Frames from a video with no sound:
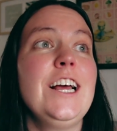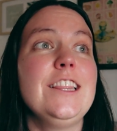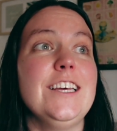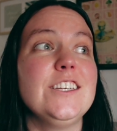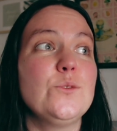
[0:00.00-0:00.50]

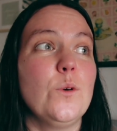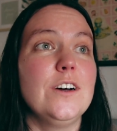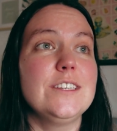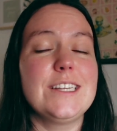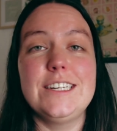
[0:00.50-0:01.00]
This
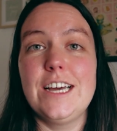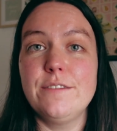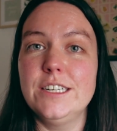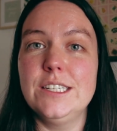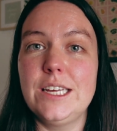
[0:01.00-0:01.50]
was
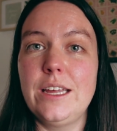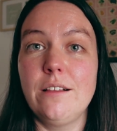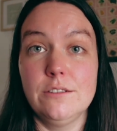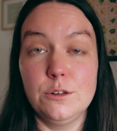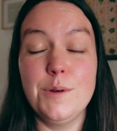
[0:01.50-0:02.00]
definitely
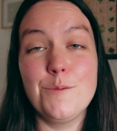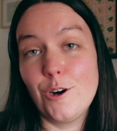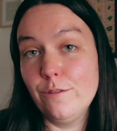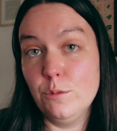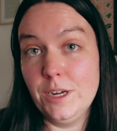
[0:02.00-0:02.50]
a little bit
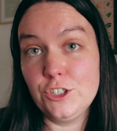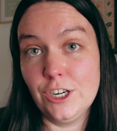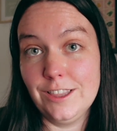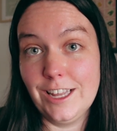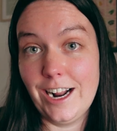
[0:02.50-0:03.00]
more of a
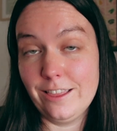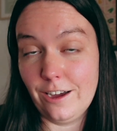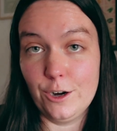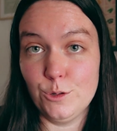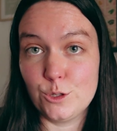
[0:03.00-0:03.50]
mission than I
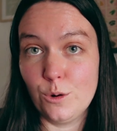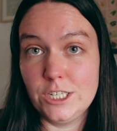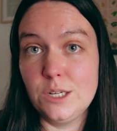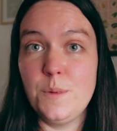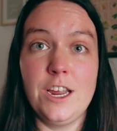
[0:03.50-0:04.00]
thought it was
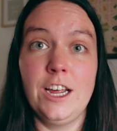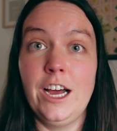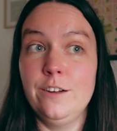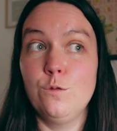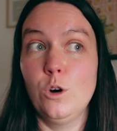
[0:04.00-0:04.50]
going to be.
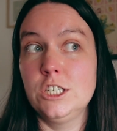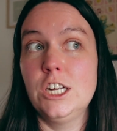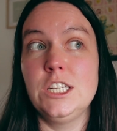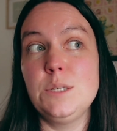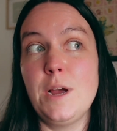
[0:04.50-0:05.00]
I've worked
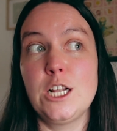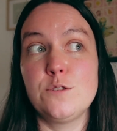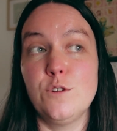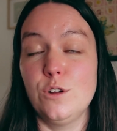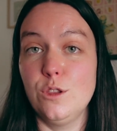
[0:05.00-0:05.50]
on these pants
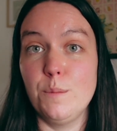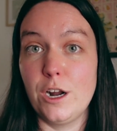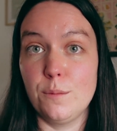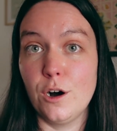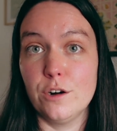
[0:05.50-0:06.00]
for the
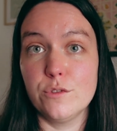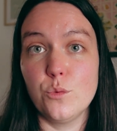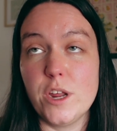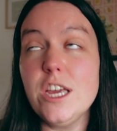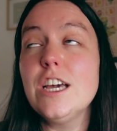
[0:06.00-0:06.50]
better part of the
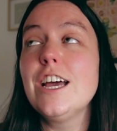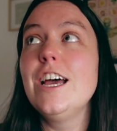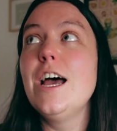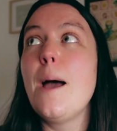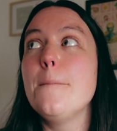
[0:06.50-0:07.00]
week,
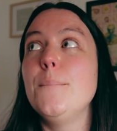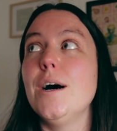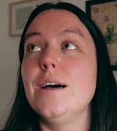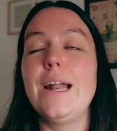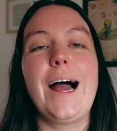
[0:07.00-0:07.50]

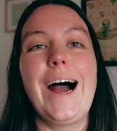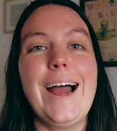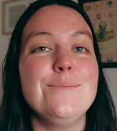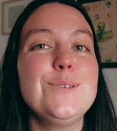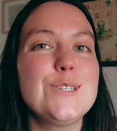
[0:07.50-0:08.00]
but
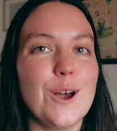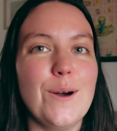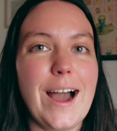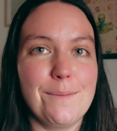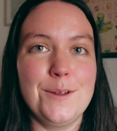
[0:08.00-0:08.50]
I'm so
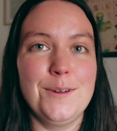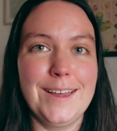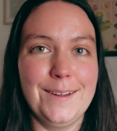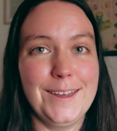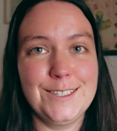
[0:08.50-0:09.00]
happy with
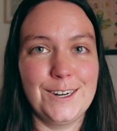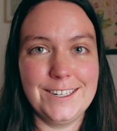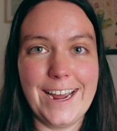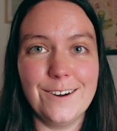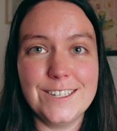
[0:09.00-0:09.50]
how they
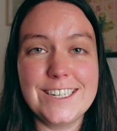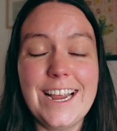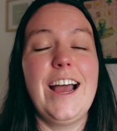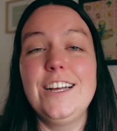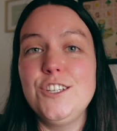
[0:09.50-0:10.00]
turned out.
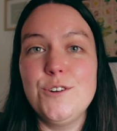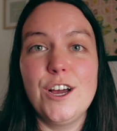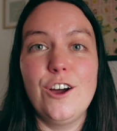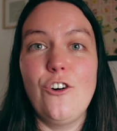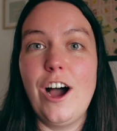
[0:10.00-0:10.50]
As you
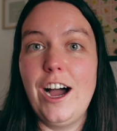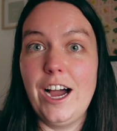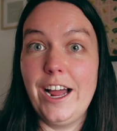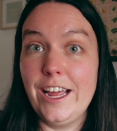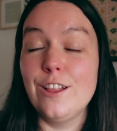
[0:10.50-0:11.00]
know,
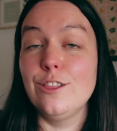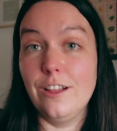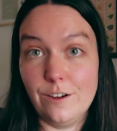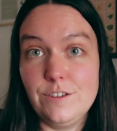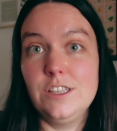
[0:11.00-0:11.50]
I
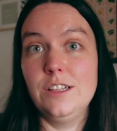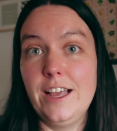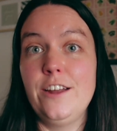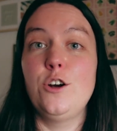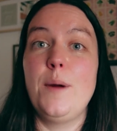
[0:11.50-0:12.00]
loved the
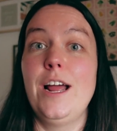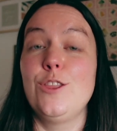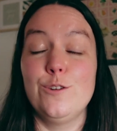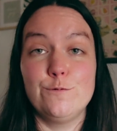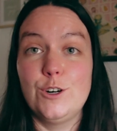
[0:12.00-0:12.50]
Lander
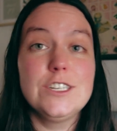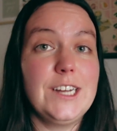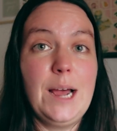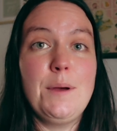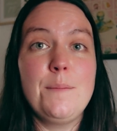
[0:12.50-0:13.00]
pant the first
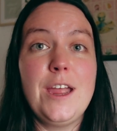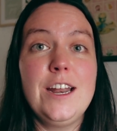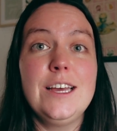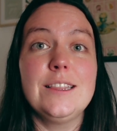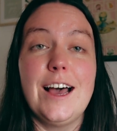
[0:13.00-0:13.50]
time I made
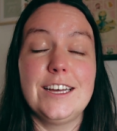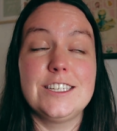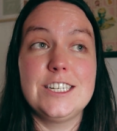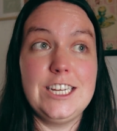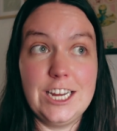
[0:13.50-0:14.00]
it
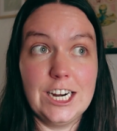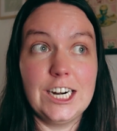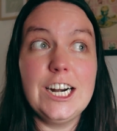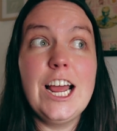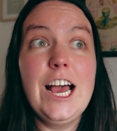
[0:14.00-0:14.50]
last
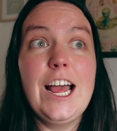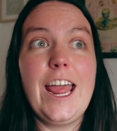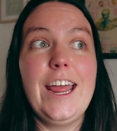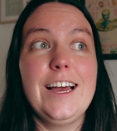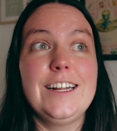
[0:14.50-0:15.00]
year,
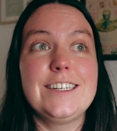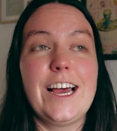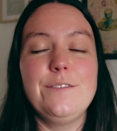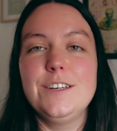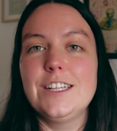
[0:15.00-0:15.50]
and
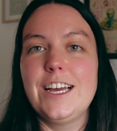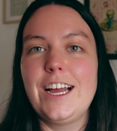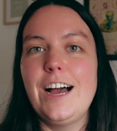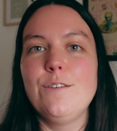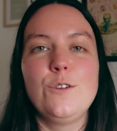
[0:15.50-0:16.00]
I feel
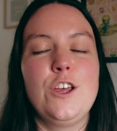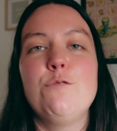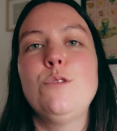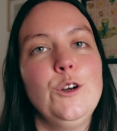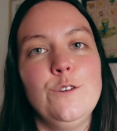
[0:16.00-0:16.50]
like I've only
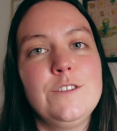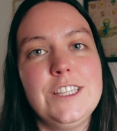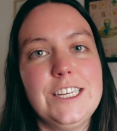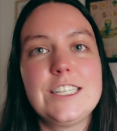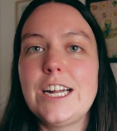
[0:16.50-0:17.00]
improved
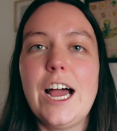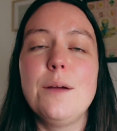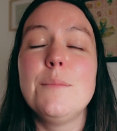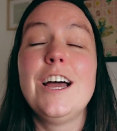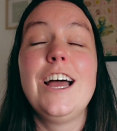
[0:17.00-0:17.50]
this
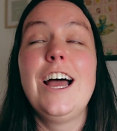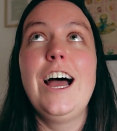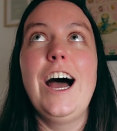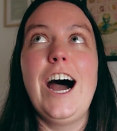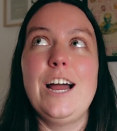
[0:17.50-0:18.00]
time.
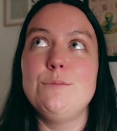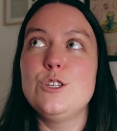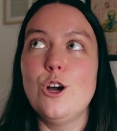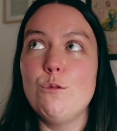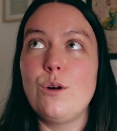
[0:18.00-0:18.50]
I'm
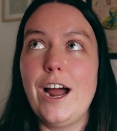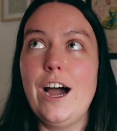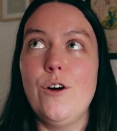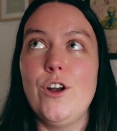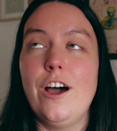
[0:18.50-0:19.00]
so
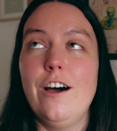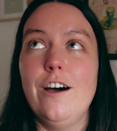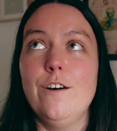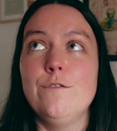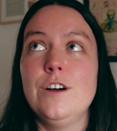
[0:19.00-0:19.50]
proud
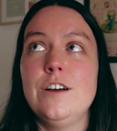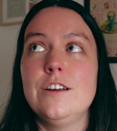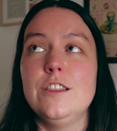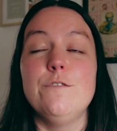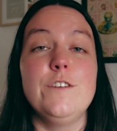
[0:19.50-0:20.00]
of
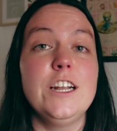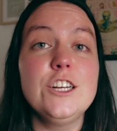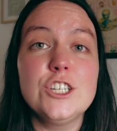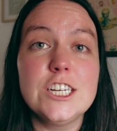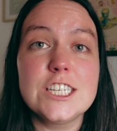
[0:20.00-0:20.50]
the
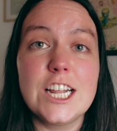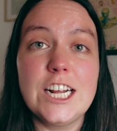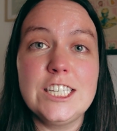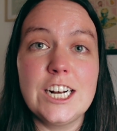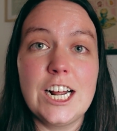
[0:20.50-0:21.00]
finishes that
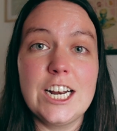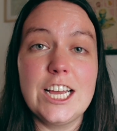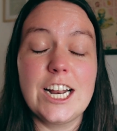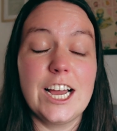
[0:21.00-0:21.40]
I did on it.